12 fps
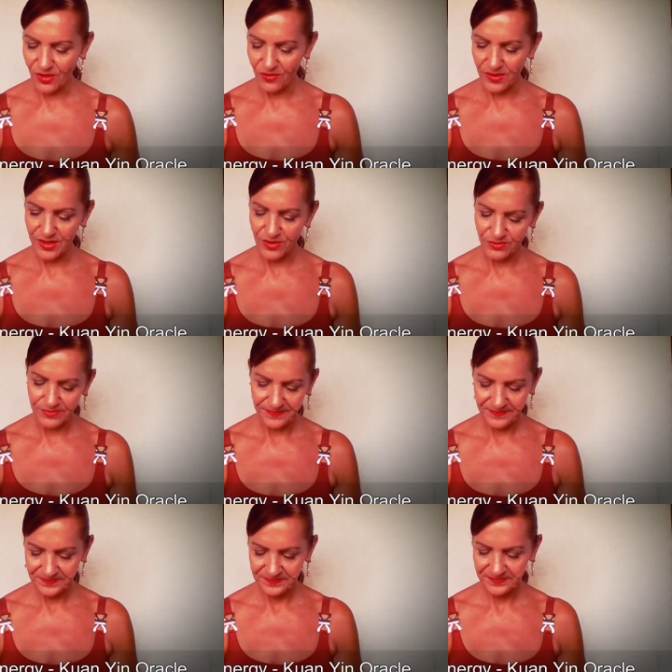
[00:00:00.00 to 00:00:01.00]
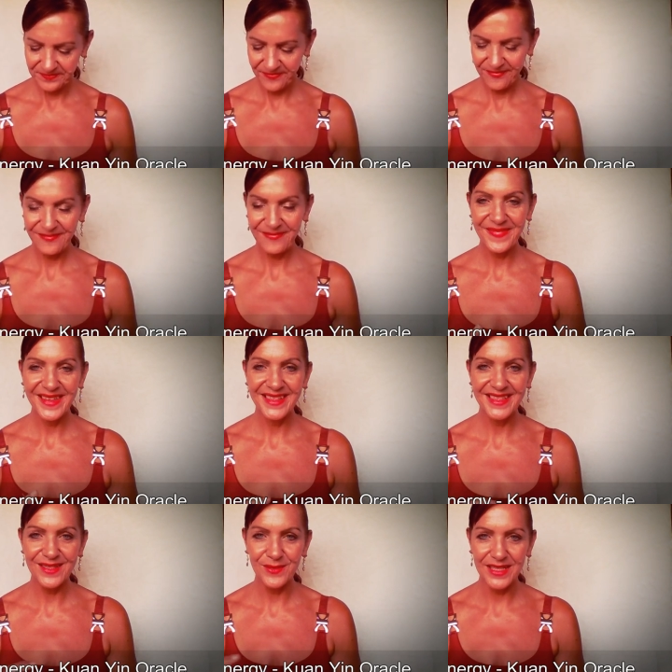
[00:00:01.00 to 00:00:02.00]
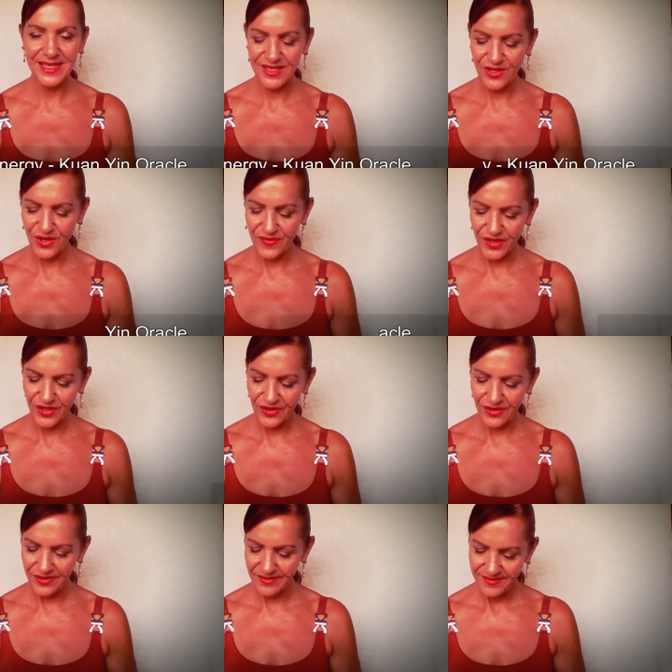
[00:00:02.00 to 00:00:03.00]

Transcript: Oracle and see what you need to know, Virgo.